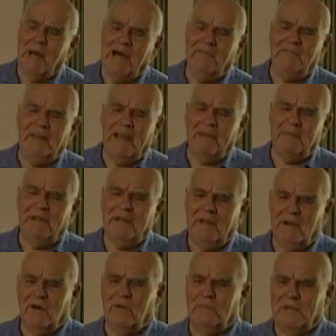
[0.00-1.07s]
my family
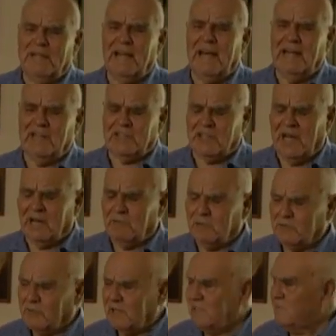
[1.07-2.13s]
on my daddy's side
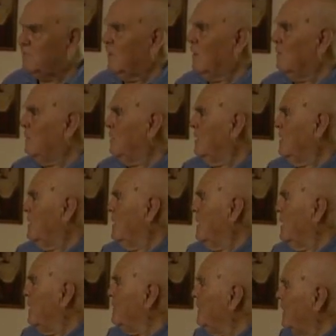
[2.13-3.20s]
was raised farmers.
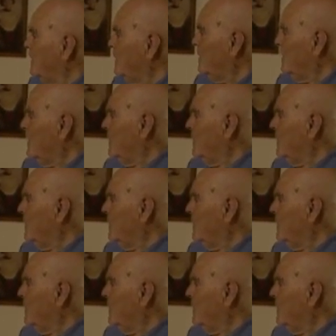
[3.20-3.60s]
And then